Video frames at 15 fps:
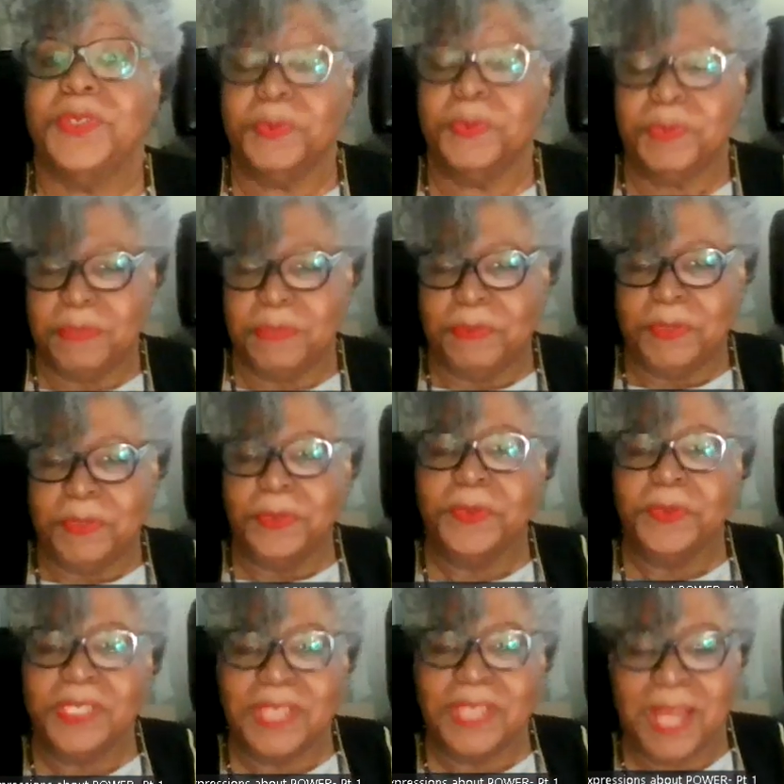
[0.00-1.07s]
new people who
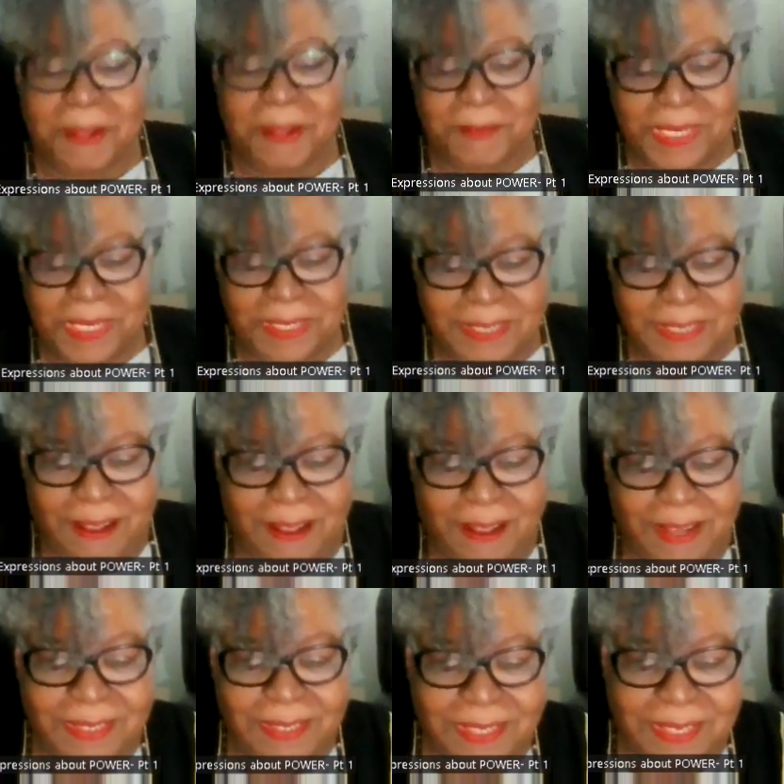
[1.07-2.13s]
will comment
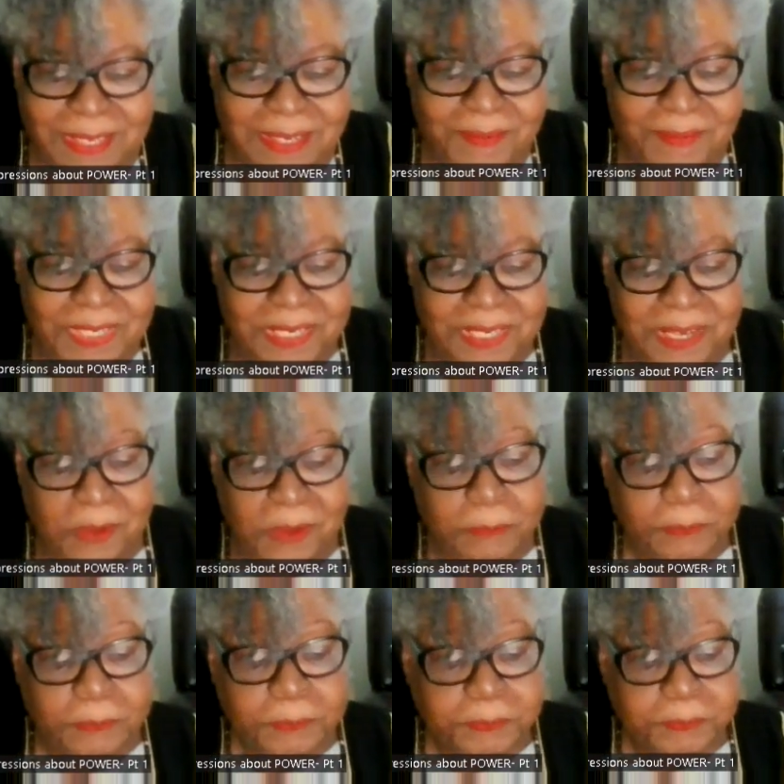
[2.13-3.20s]
on the
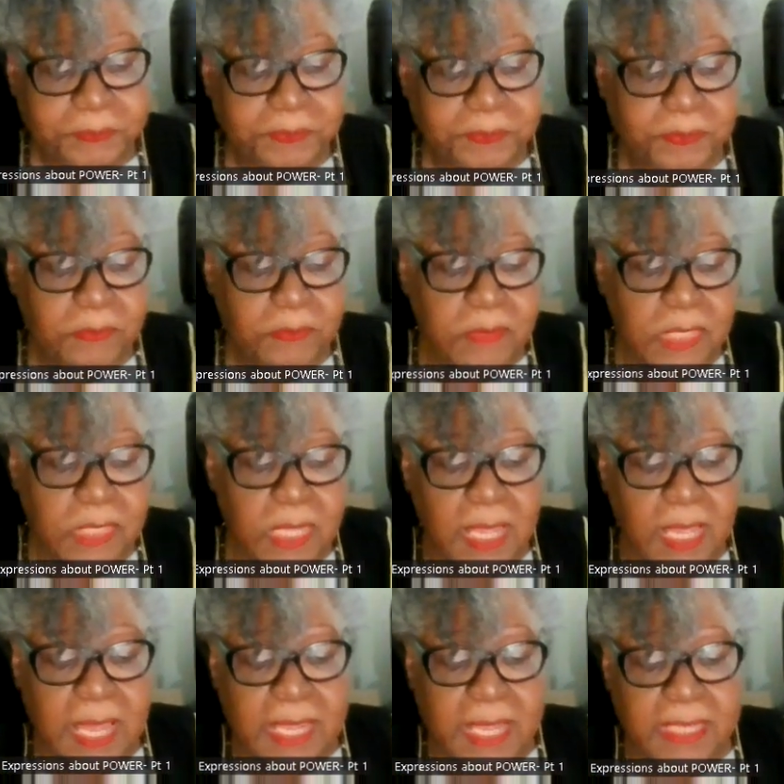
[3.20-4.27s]
video.
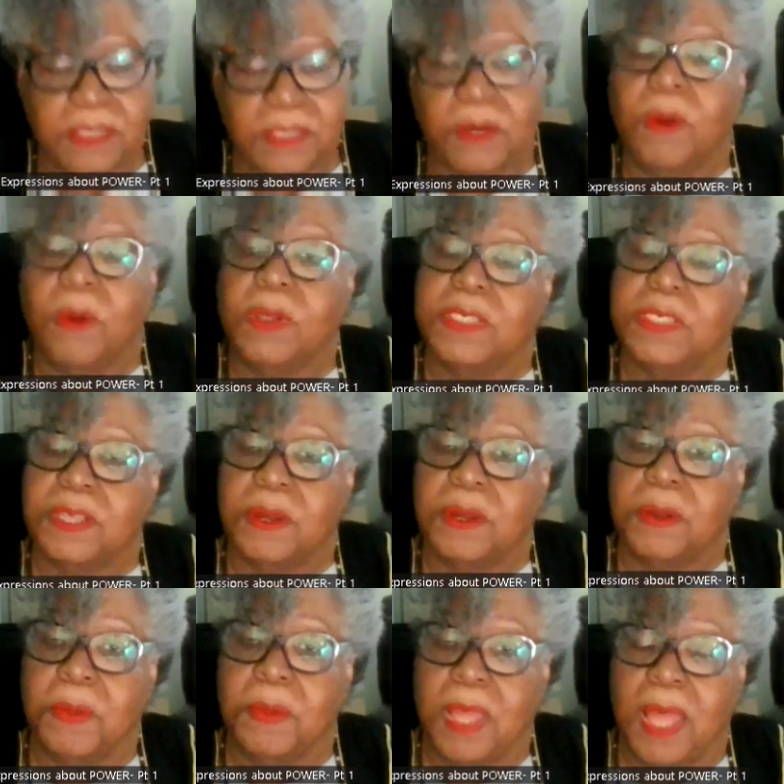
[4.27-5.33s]
And
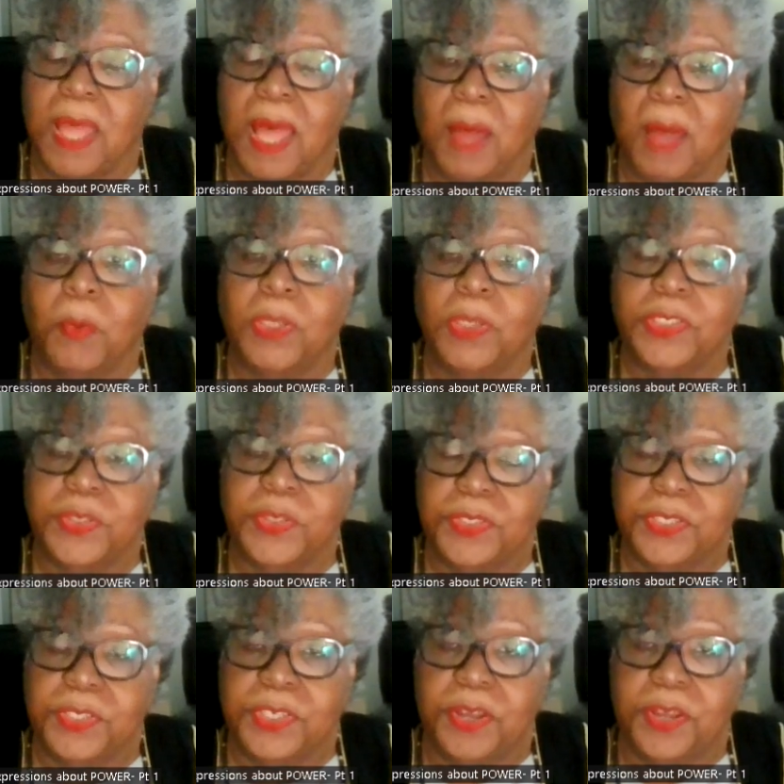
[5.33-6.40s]
also want you
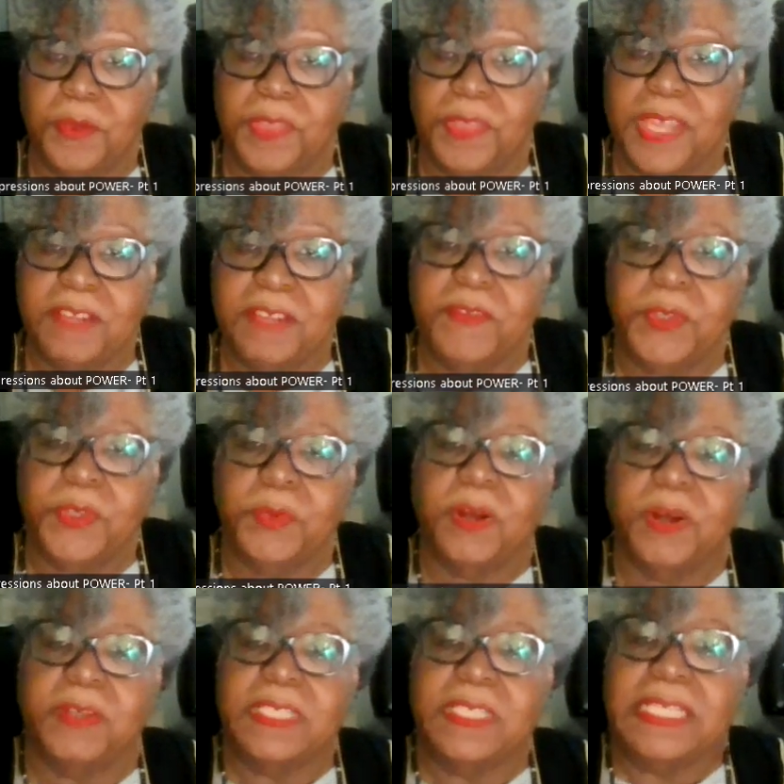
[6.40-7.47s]
to know that if you
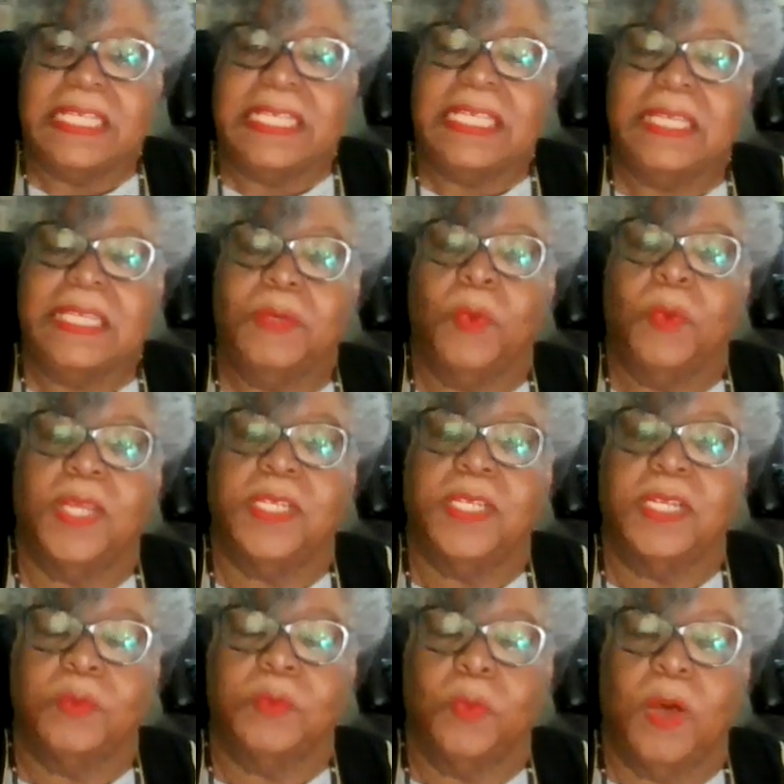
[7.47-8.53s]
are seeking
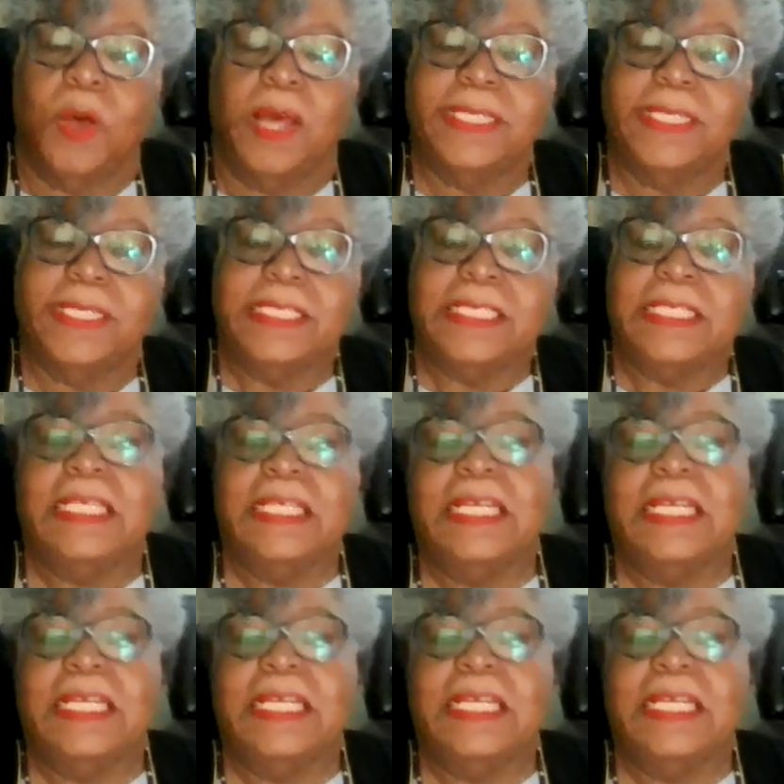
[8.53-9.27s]
one-on-one